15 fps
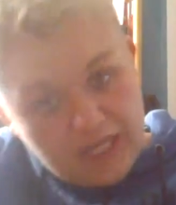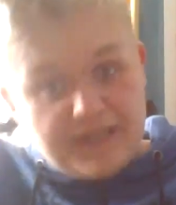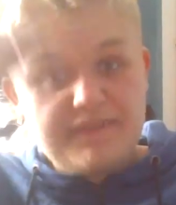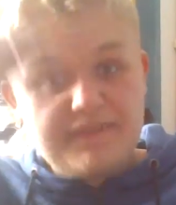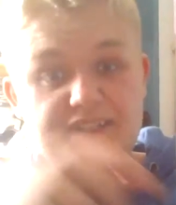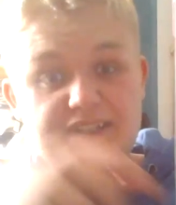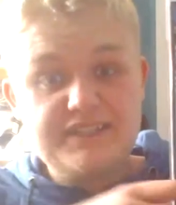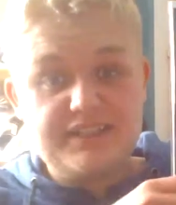and
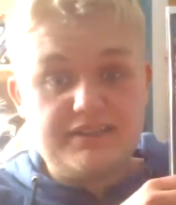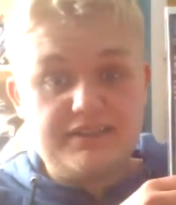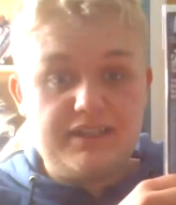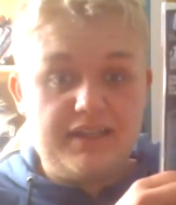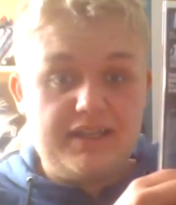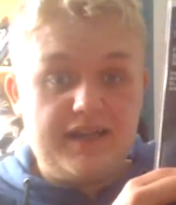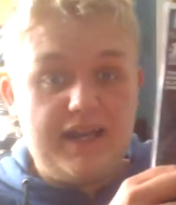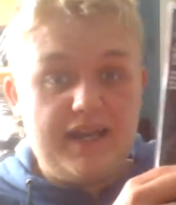in
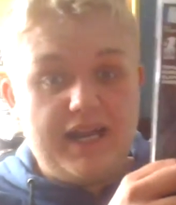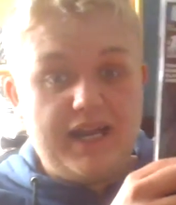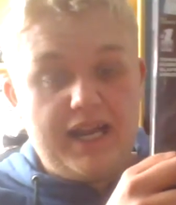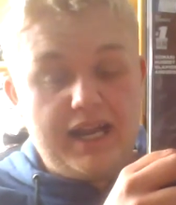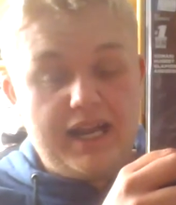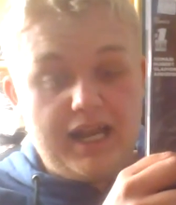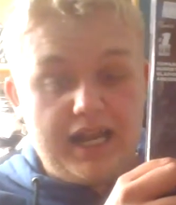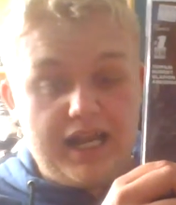
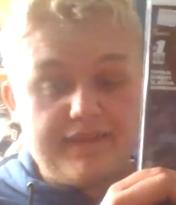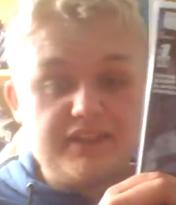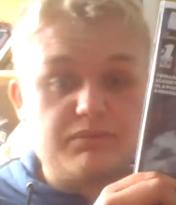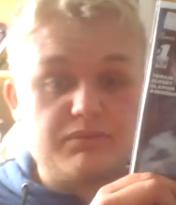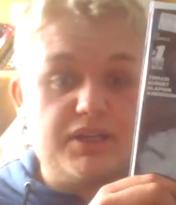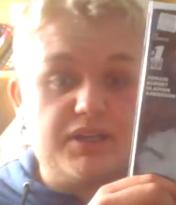this